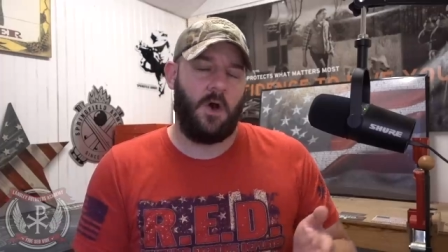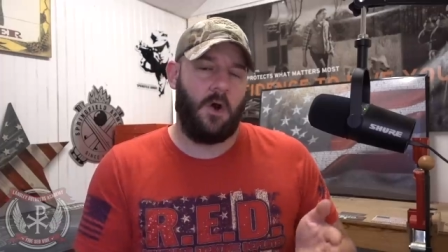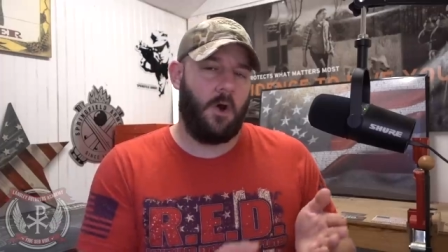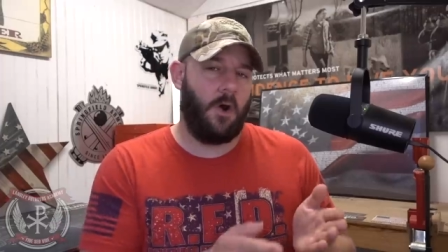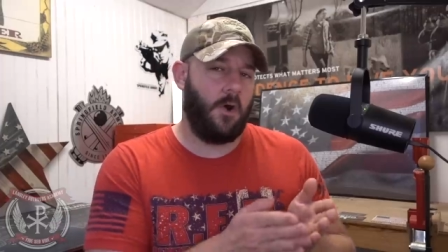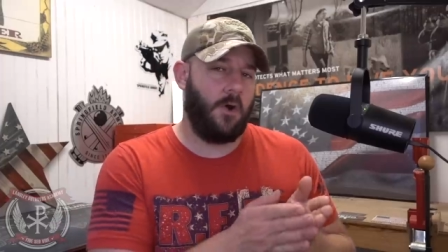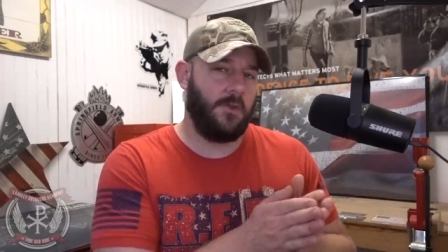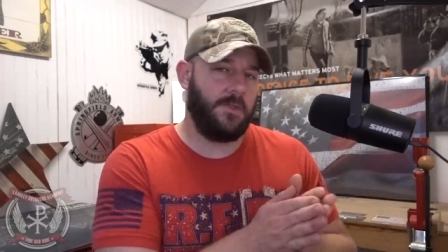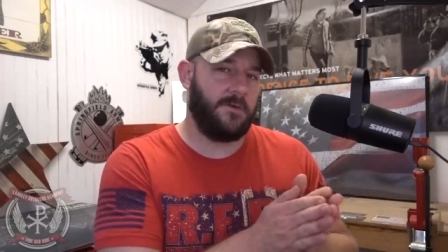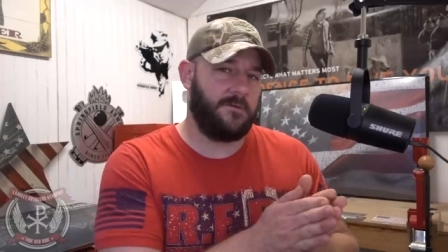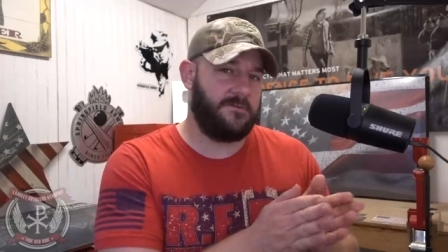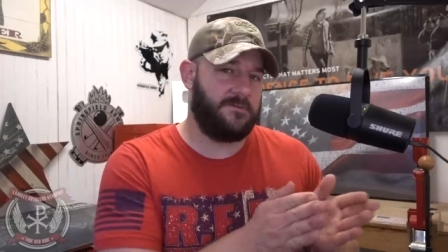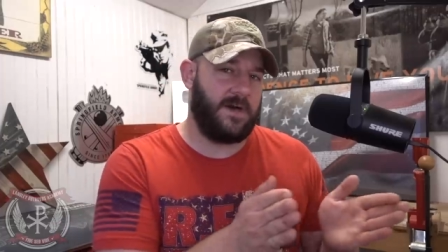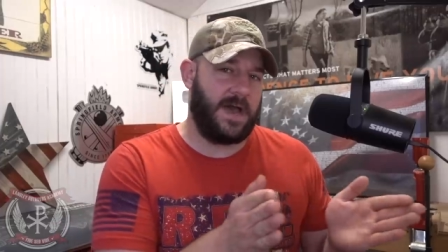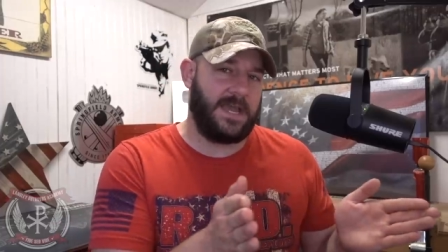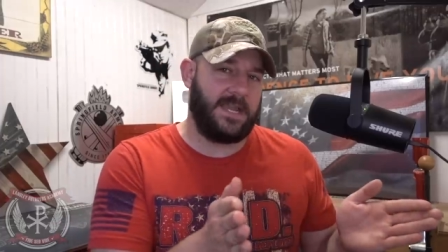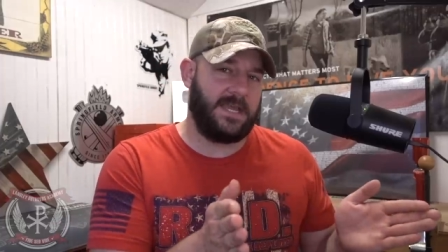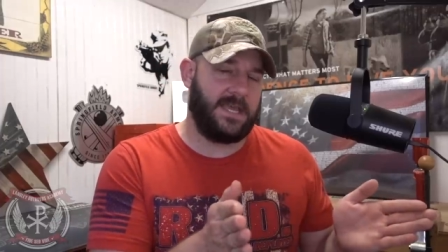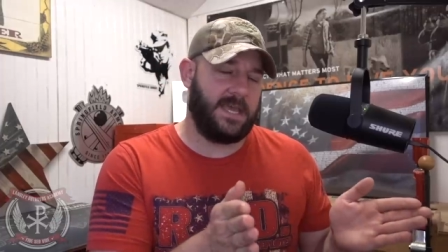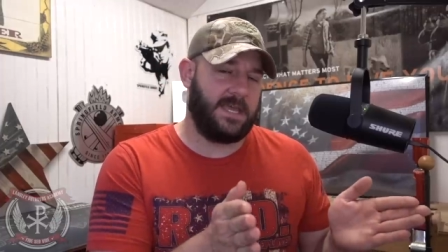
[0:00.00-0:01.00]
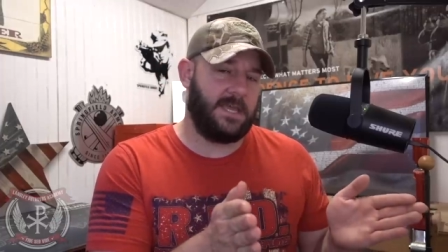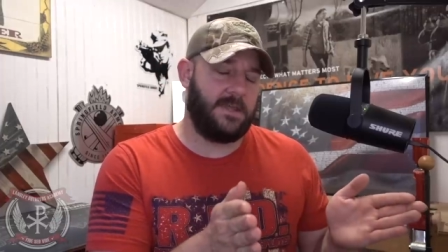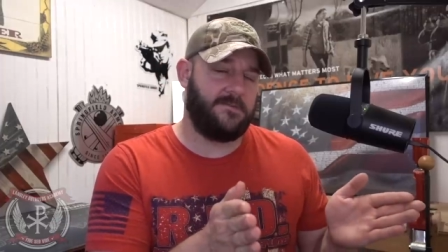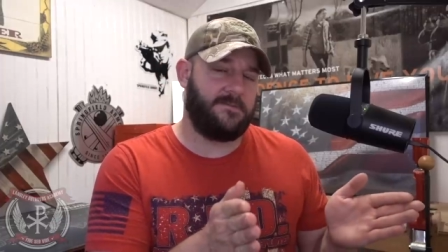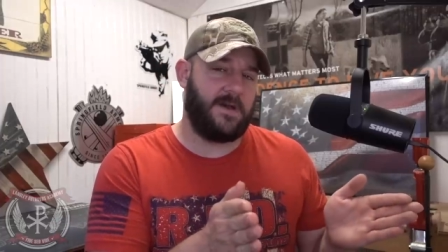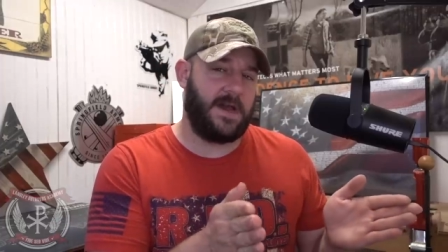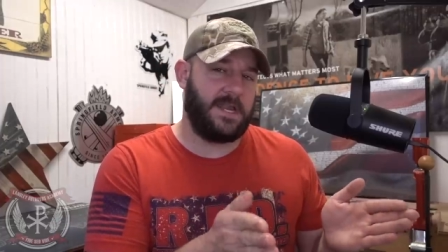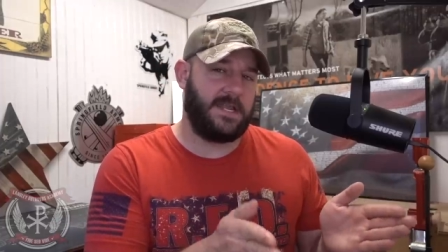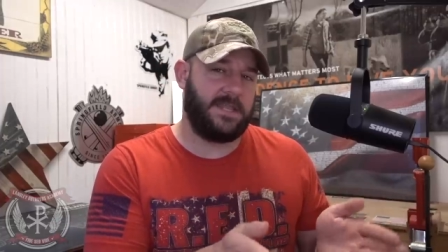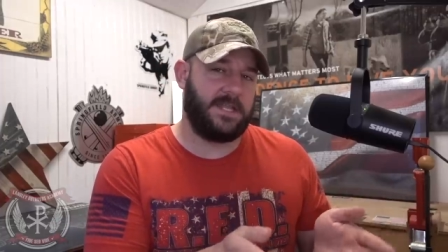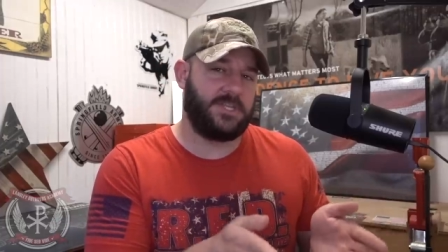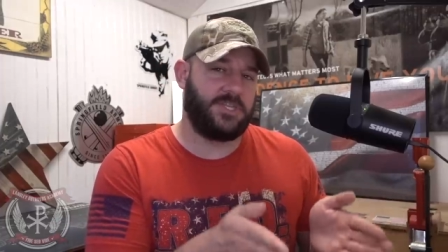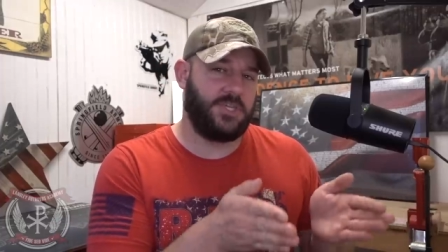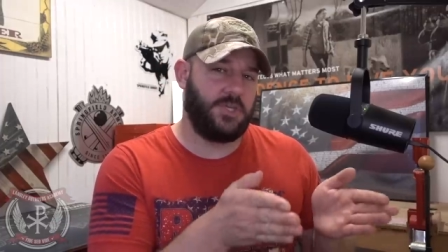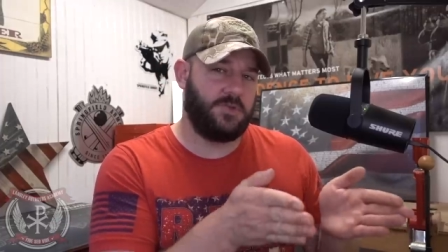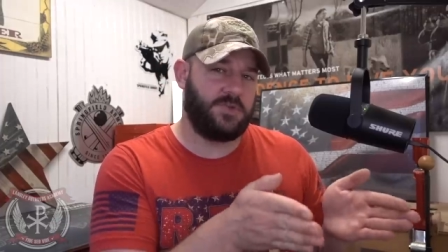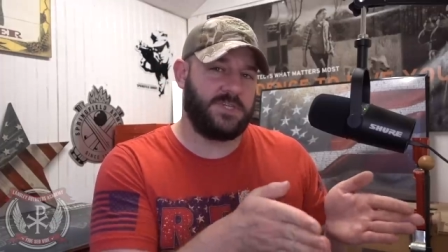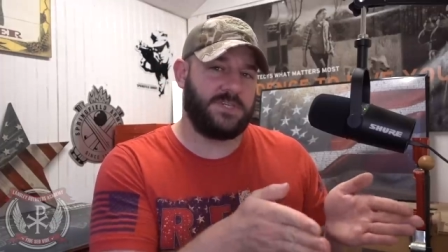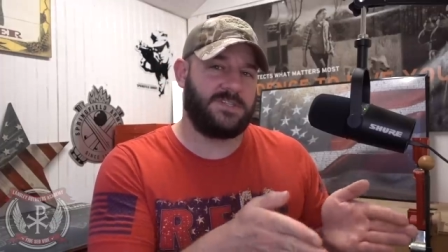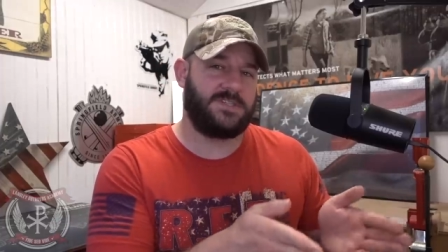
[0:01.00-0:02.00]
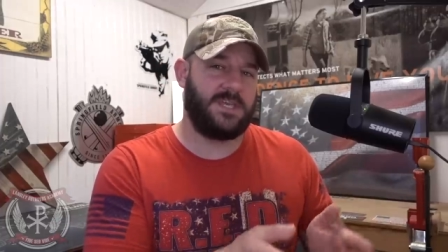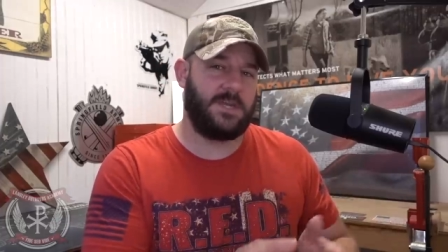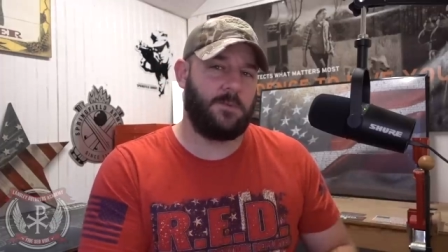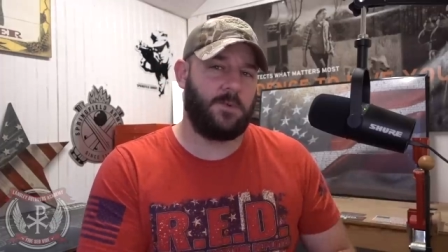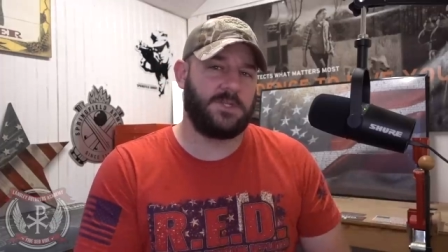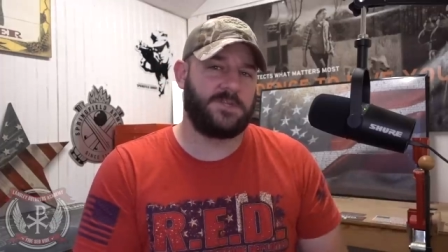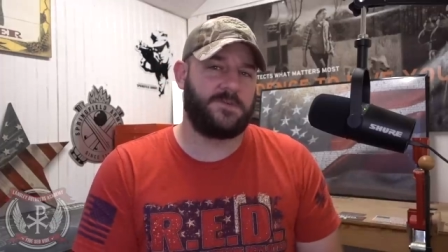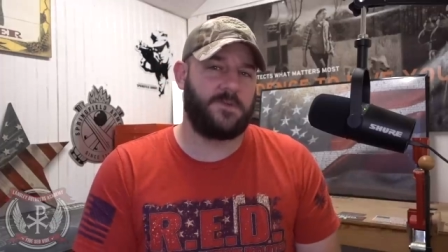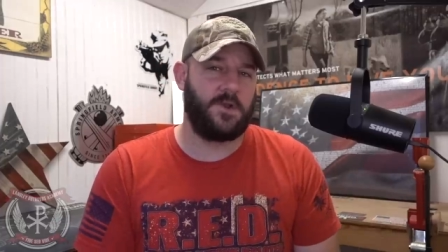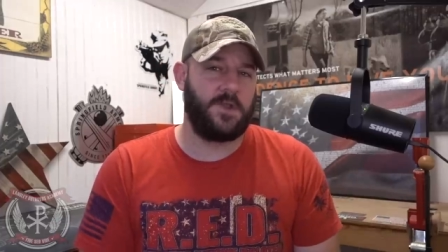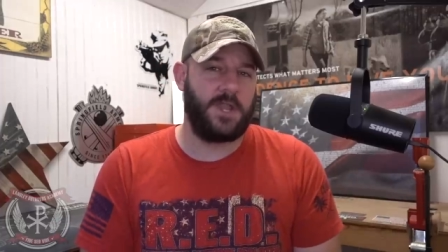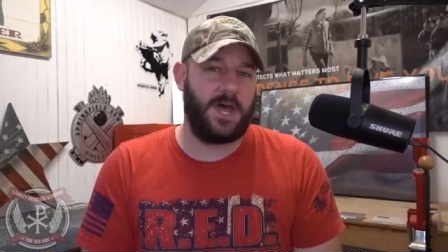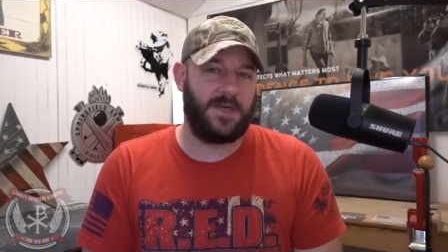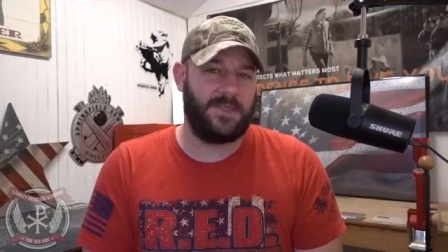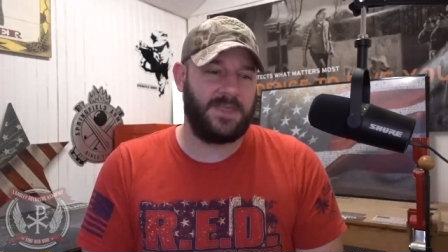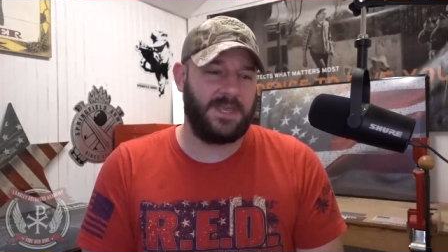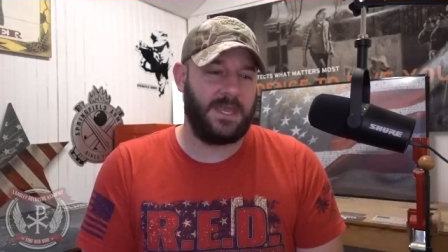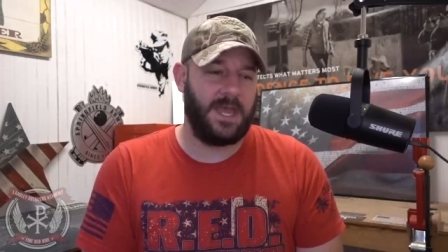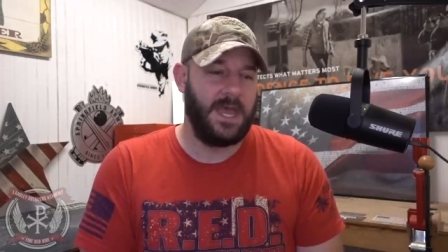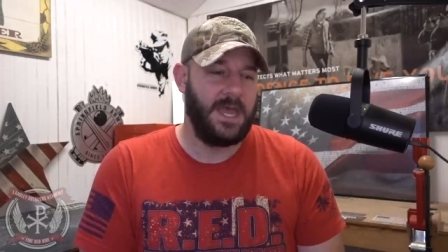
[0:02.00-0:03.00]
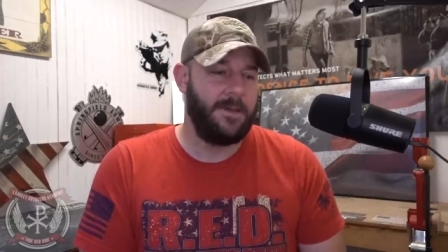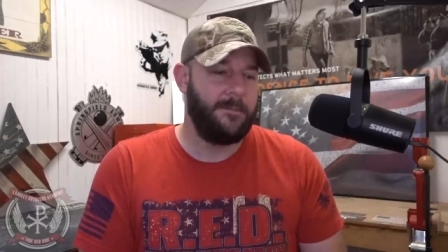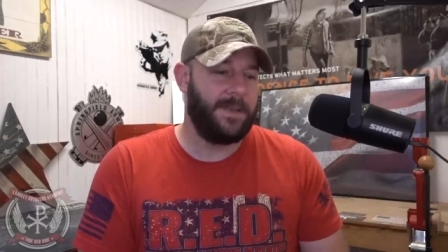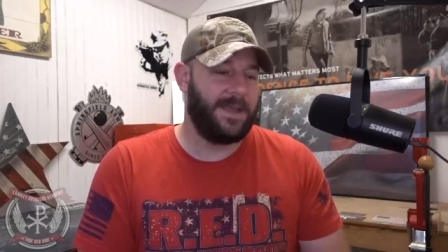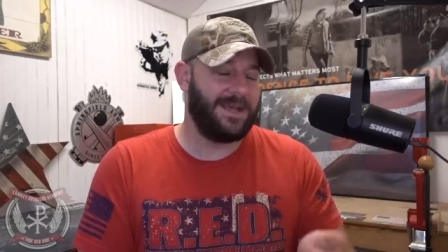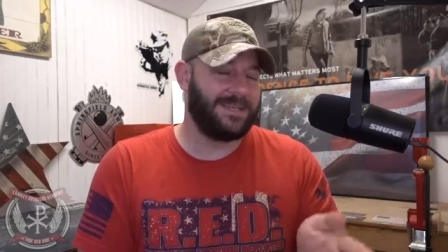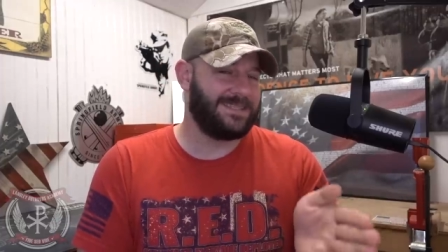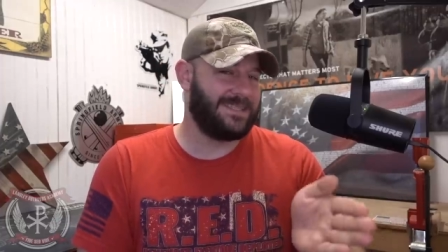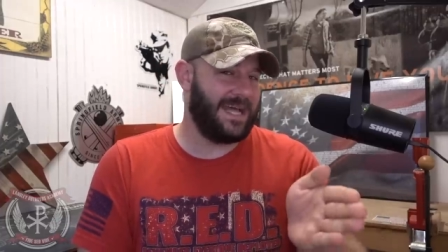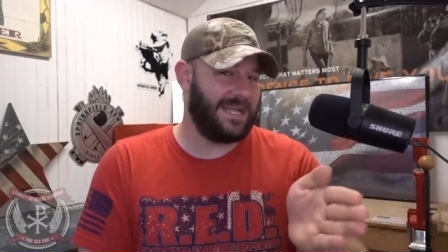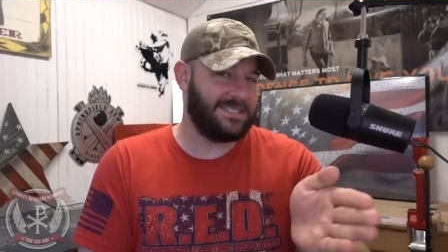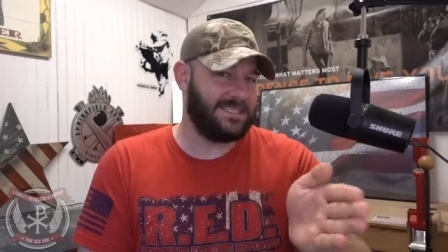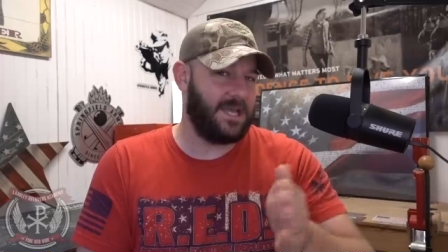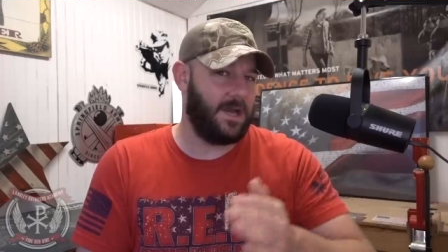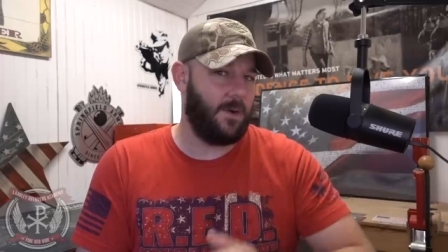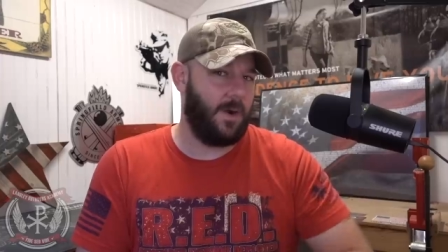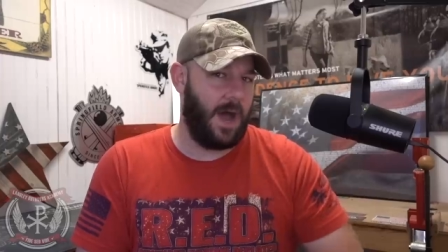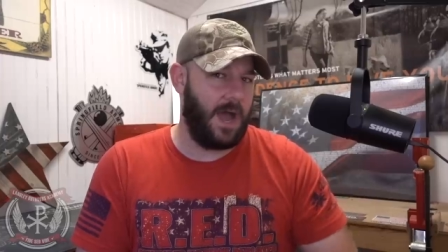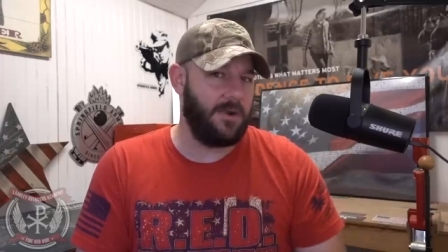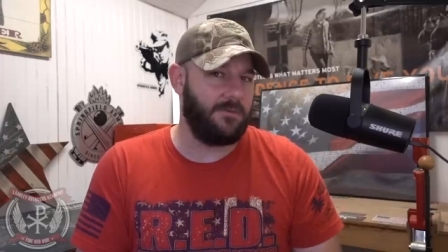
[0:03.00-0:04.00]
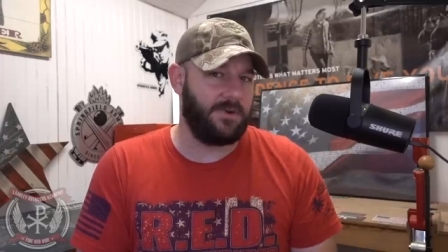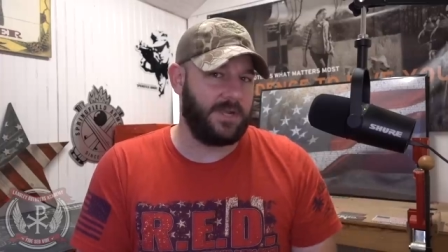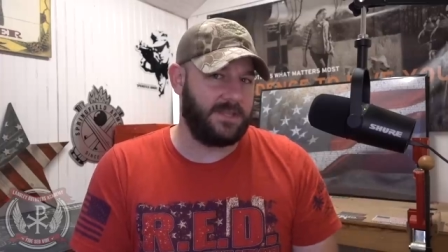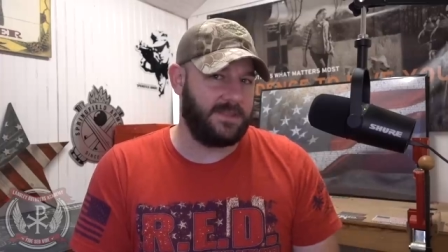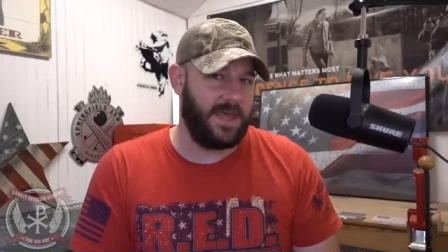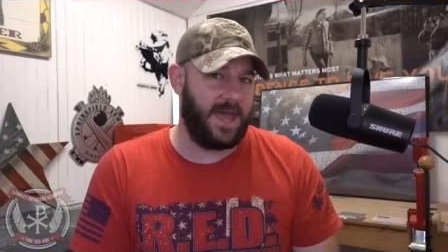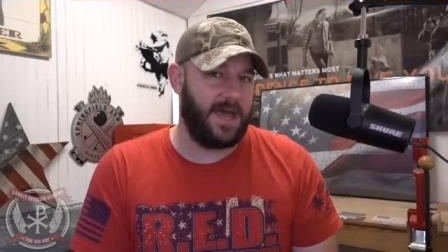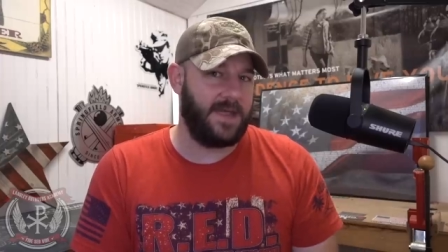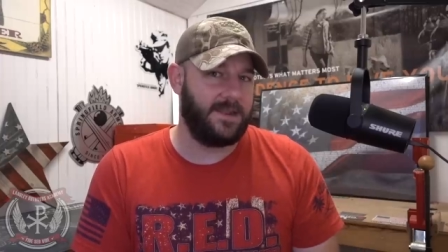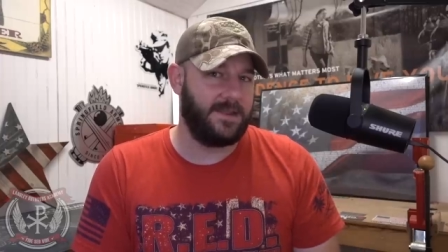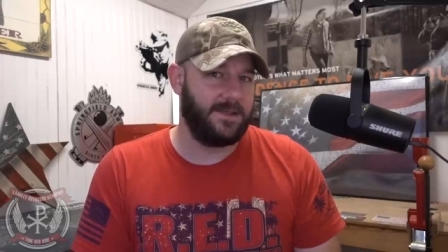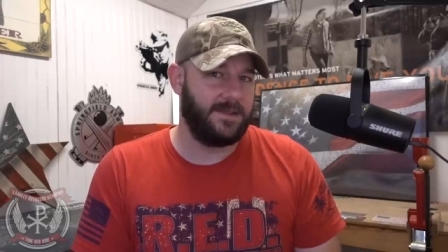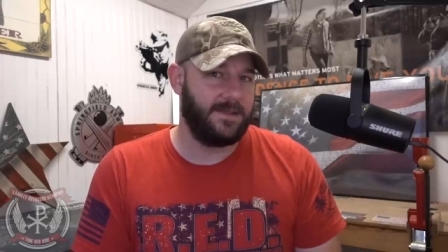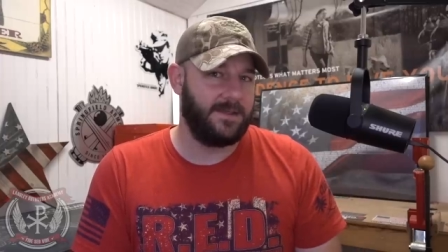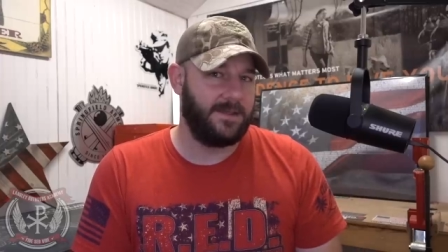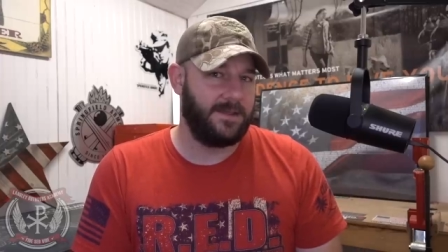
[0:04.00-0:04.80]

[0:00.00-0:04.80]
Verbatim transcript: all the fighting and infighting that you just did was for nothing? Because that's how I read that.